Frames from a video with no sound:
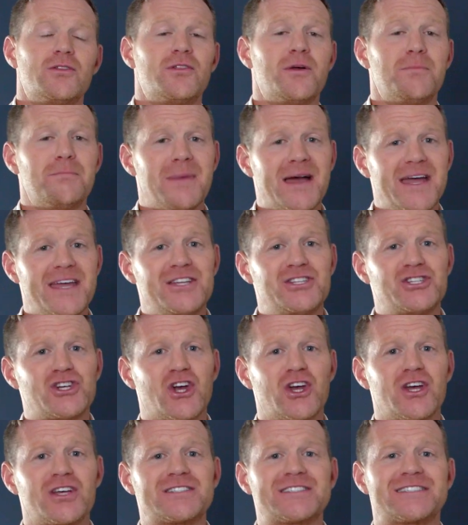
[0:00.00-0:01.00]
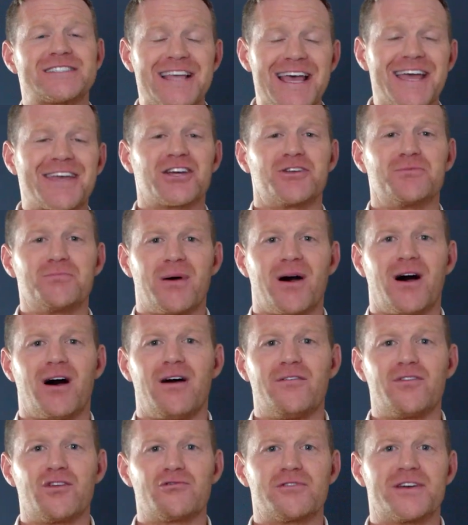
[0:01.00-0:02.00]
The major second
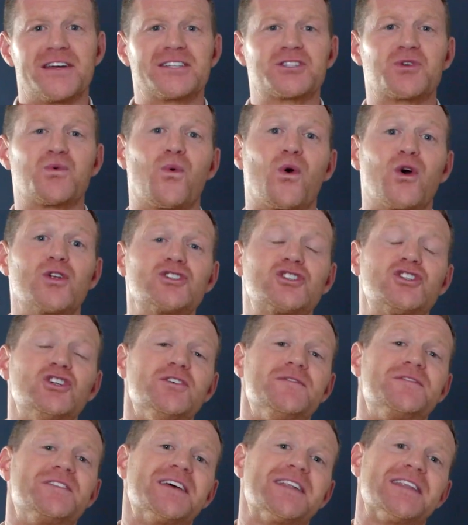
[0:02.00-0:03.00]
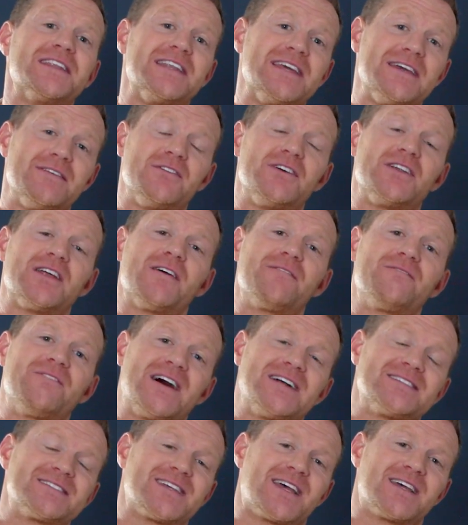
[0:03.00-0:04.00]
part of the risk, once you've delivered a
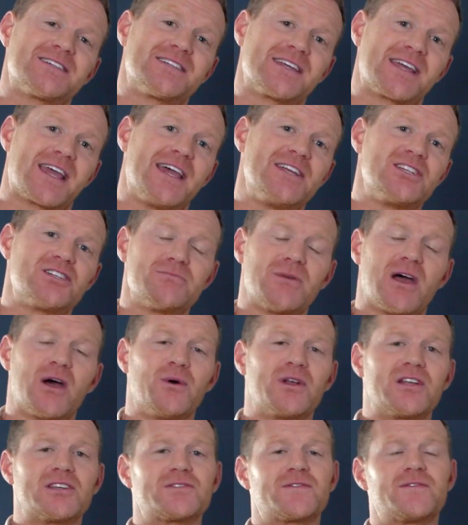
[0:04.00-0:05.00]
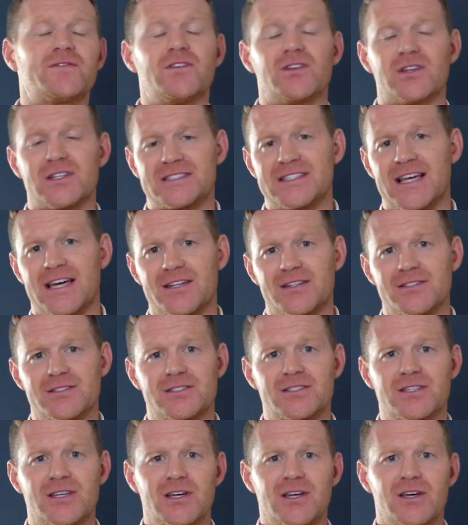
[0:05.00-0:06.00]
fantastic HMO and it's full of
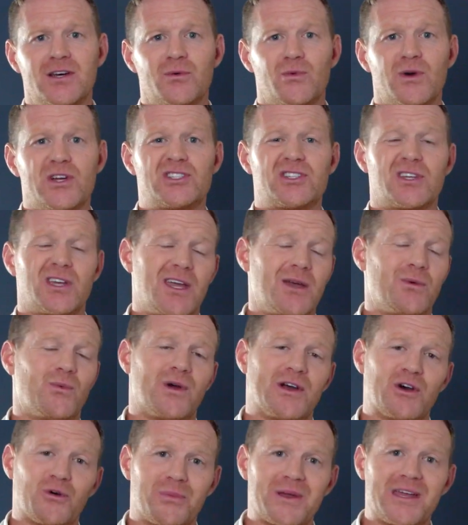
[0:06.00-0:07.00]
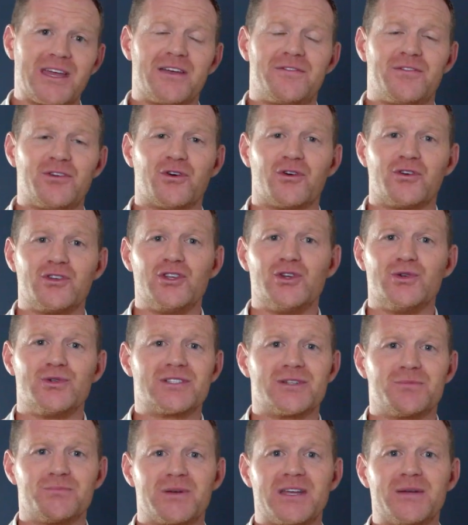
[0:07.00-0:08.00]
tenants, which it will be if you're
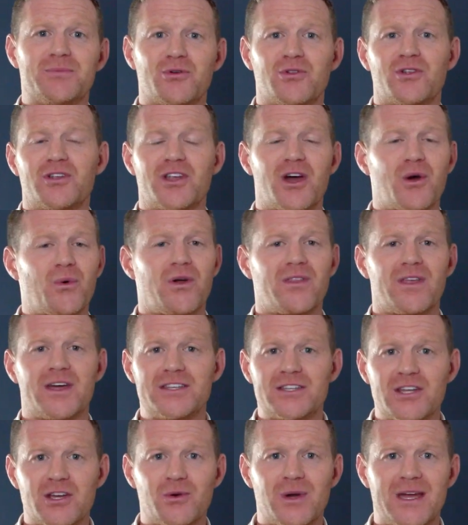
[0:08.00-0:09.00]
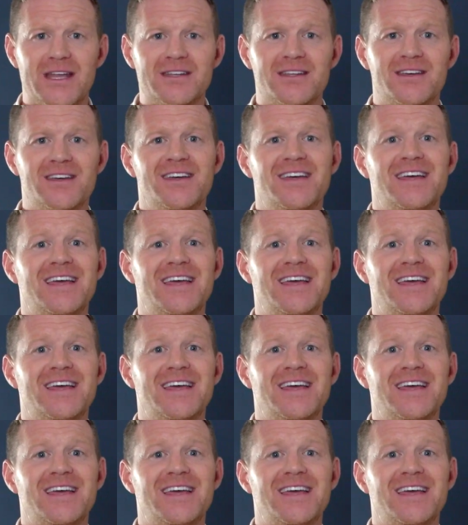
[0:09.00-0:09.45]
using people that know what they're doing,